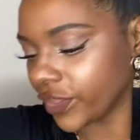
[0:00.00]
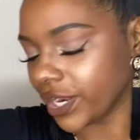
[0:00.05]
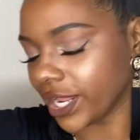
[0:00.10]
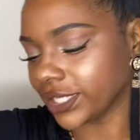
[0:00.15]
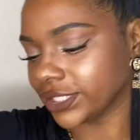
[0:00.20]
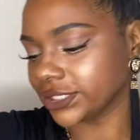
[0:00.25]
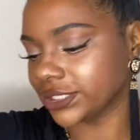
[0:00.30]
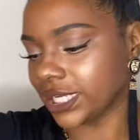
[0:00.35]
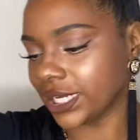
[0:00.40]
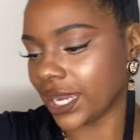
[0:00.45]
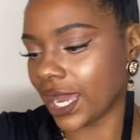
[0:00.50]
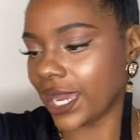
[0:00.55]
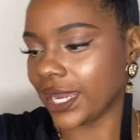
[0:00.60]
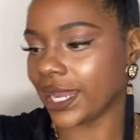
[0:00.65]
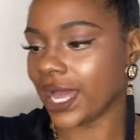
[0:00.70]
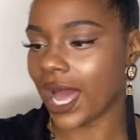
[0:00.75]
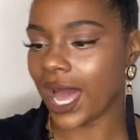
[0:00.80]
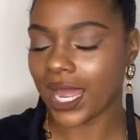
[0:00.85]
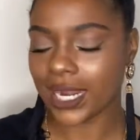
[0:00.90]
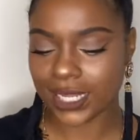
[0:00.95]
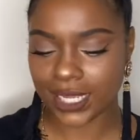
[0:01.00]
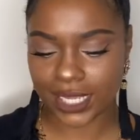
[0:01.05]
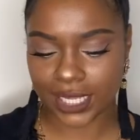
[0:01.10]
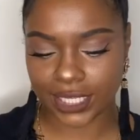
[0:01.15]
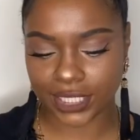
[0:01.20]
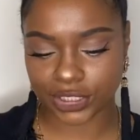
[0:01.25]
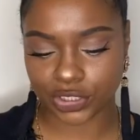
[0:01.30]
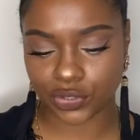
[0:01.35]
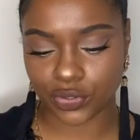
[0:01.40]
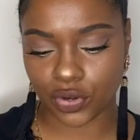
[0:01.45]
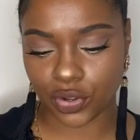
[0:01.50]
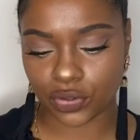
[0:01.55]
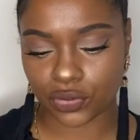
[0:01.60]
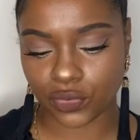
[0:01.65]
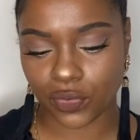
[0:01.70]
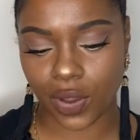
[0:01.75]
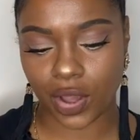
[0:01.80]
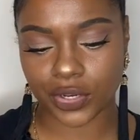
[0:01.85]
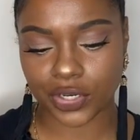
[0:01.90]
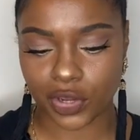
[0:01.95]
next thing I got is, you know,
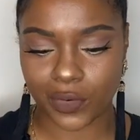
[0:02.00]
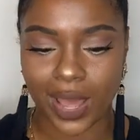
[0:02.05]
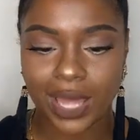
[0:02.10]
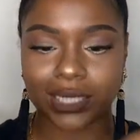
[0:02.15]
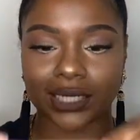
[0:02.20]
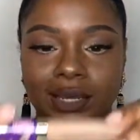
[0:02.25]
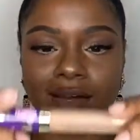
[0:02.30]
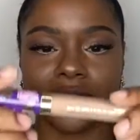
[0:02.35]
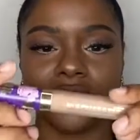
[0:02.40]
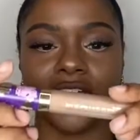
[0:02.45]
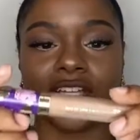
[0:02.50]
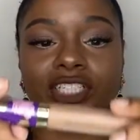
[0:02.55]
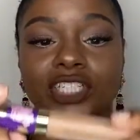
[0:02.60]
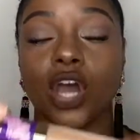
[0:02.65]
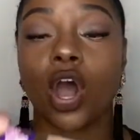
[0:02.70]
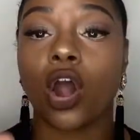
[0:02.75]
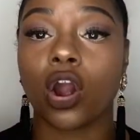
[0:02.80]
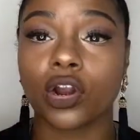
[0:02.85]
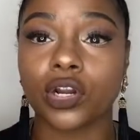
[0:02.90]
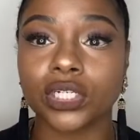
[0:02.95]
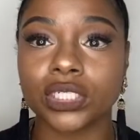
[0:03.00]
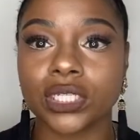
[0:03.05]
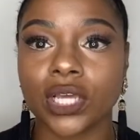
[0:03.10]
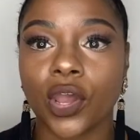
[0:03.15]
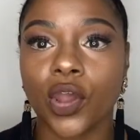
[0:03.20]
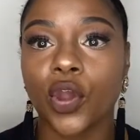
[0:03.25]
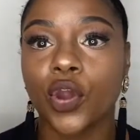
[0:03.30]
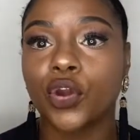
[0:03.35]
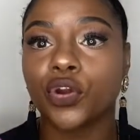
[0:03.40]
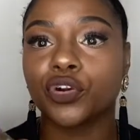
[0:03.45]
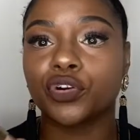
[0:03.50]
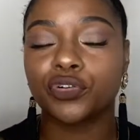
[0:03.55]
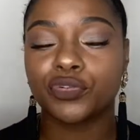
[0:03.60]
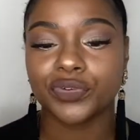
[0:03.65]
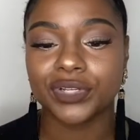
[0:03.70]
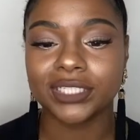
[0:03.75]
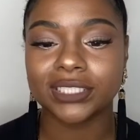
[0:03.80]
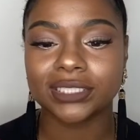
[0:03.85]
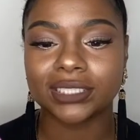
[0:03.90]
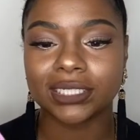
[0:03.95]
you all know I love the Tarte
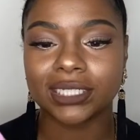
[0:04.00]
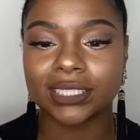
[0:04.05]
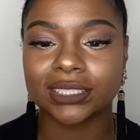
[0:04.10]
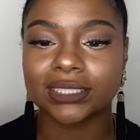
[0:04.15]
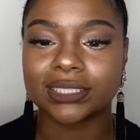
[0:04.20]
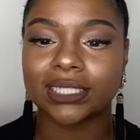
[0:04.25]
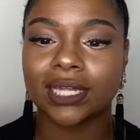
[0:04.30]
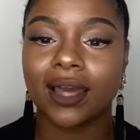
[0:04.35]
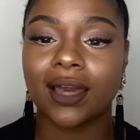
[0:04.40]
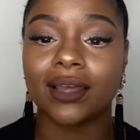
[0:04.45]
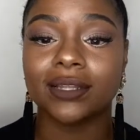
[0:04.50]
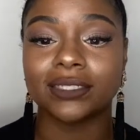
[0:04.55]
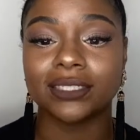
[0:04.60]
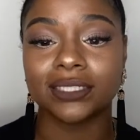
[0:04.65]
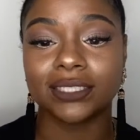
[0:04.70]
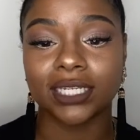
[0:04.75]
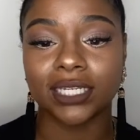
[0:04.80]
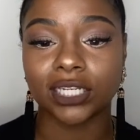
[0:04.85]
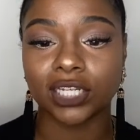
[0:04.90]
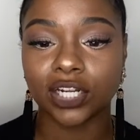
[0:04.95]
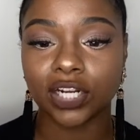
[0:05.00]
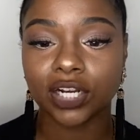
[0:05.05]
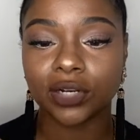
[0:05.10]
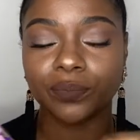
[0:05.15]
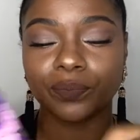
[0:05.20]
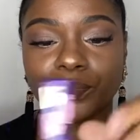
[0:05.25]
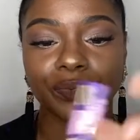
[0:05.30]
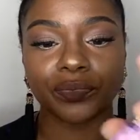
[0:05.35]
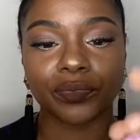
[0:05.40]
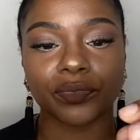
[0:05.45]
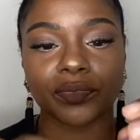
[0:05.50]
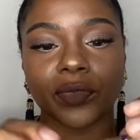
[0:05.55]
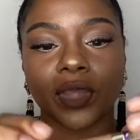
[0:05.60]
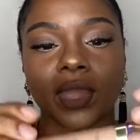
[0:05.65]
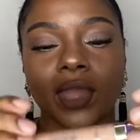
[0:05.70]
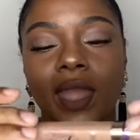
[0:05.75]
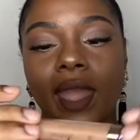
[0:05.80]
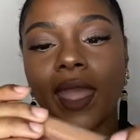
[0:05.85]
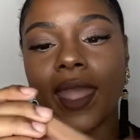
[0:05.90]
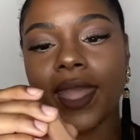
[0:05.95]
Creaseless concealer,
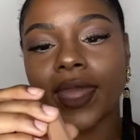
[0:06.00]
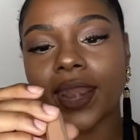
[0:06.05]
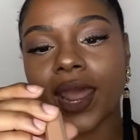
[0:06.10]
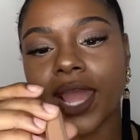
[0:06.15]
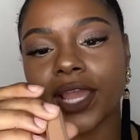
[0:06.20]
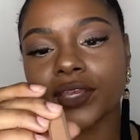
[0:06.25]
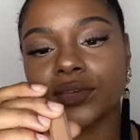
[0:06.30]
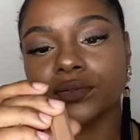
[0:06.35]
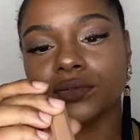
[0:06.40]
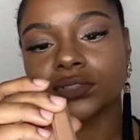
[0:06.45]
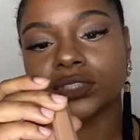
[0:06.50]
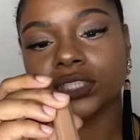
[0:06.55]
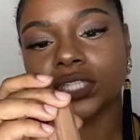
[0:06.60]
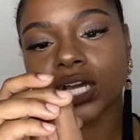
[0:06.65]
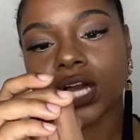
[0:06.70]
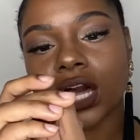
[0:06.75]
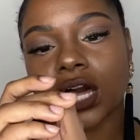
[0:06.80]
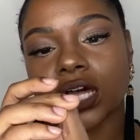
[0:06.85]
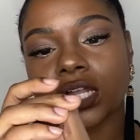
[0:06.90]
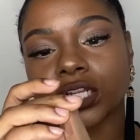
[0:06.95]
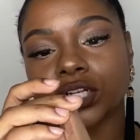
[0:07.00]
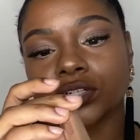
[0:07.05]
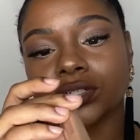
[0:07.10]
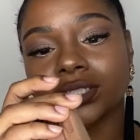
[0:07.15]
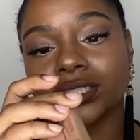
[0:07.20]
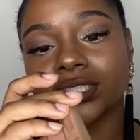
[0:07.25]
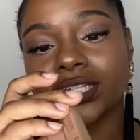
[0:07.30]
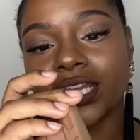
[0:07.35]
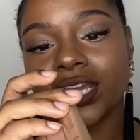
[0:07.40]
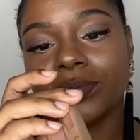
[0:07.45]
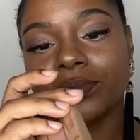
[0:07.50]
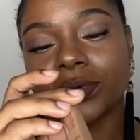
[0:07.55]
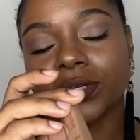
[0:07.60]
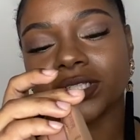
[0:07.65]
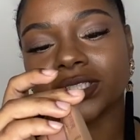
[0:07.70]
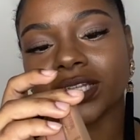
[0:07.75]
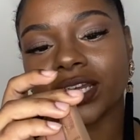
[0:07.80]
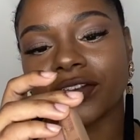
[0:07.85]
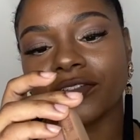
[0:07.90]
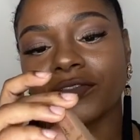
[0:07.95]
and I use the color Deep.
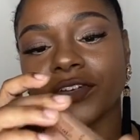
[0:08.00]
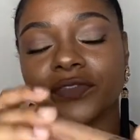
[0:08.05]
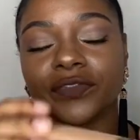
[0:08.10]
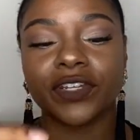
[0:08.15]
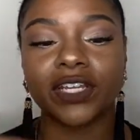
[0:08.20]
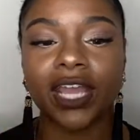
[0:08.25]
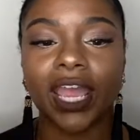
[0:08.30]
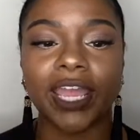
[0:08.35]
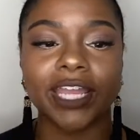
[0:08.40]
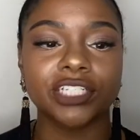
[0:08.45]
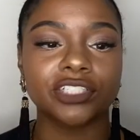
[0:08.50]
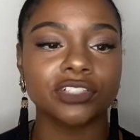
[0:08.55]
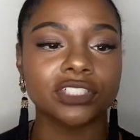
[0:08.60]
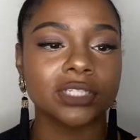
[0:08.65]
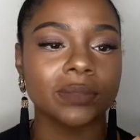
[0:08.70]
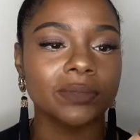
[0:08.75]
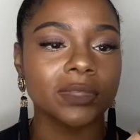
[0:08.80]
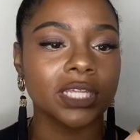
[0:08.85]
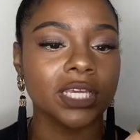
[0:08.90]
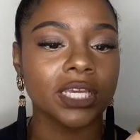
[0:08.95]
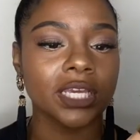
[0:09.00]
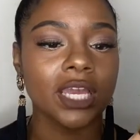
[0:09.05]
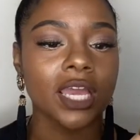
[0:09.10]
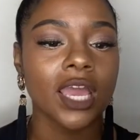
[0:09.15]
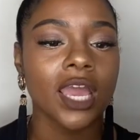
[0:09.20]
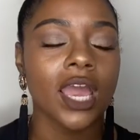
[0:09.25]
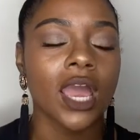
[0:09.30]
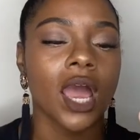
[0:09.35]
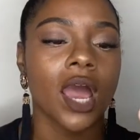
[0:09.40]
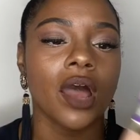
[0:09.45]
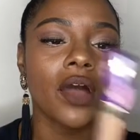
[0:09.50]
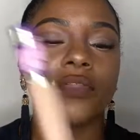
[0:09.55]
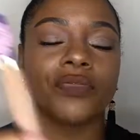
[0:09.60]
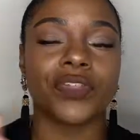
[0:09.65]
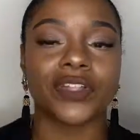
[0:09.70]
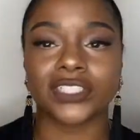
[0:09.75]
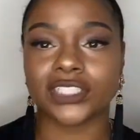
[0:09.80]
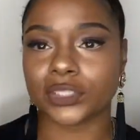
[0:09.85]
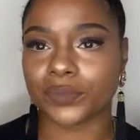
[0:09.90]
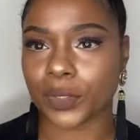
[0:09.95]
It's like 58 or something.
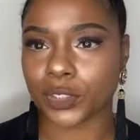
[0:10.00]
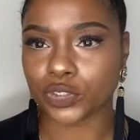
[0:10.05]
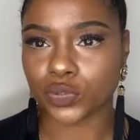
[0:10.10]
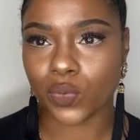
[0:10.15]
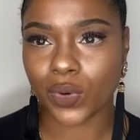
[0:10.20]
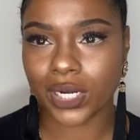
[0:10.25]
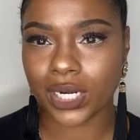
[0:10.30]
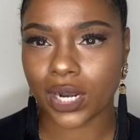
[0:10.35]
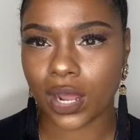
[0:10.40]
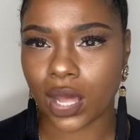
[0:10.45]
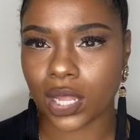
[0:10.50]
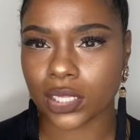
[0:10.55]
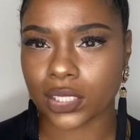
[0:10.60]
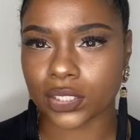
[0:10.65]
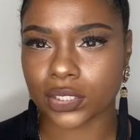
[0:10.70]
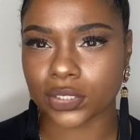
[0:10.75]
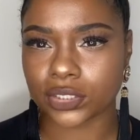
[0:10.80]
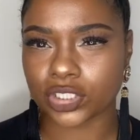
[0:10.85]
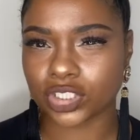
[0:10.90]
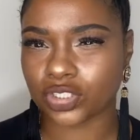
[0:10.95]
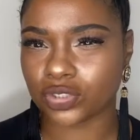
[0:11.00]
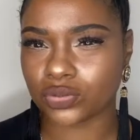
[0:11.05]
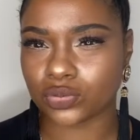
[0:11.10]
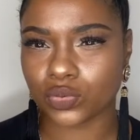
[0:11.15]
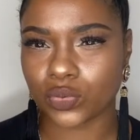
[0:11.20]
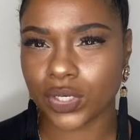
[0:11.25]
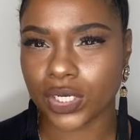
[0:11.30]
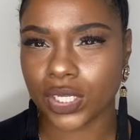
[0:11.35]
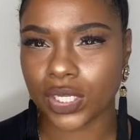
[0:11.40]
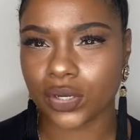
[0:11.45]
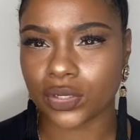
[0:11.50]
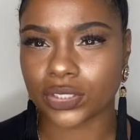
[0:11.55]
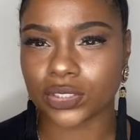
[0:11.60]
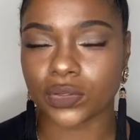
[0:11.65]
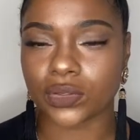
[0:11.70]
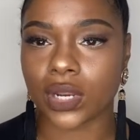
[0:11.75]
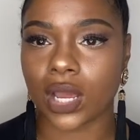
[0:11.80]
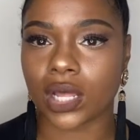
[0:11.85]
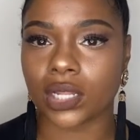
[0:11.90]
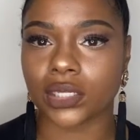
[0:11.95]
This is about $20 or
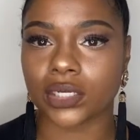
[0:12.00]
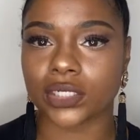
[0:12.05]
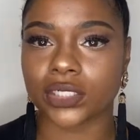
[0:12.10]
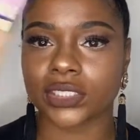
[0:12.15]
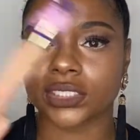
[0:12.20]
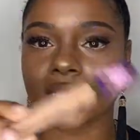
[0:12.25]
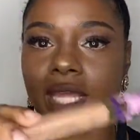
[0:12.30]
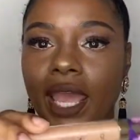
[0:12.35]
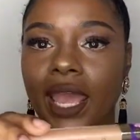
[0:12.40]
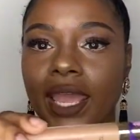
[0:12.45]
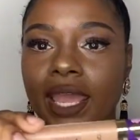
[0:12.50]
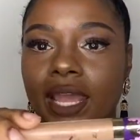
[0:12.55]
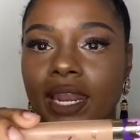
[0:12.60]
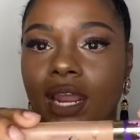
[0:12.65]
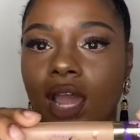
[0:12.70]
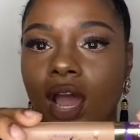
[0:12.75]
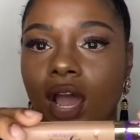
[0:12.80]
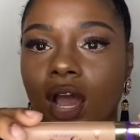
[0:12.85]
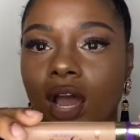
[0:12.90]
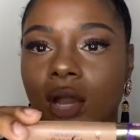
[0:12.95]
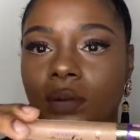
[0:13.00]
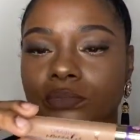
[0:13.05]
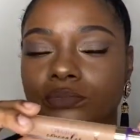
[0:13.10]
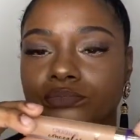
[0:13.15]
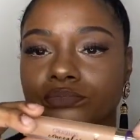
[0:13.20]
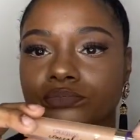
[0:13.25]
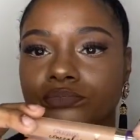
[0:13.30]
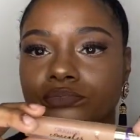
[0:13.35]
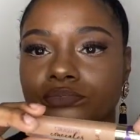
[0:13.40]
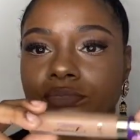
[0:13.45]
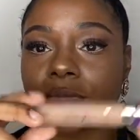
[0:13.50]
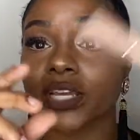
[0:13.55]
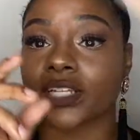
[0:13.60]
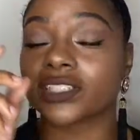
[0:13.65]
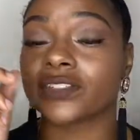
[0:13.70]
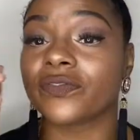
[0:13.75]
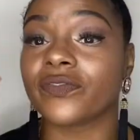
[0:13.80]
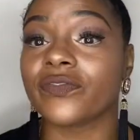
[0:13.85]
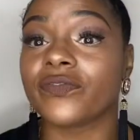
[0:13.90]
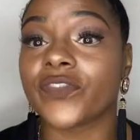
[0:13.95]
so, and it's
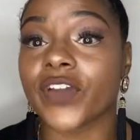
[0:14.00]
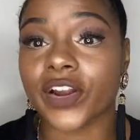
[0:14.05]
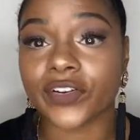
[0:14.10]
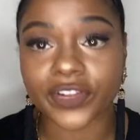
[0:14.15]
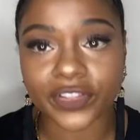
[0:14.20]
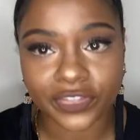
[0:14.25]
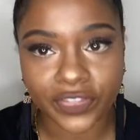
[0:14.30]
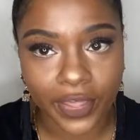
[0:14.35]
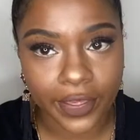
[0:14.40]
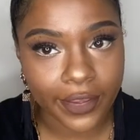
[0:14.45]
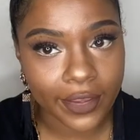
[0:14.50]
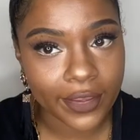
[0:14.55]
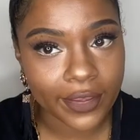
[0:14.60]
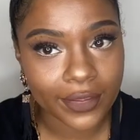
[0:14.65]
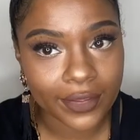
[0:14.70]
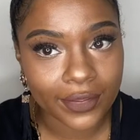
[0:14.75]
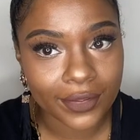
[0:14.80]
very thick,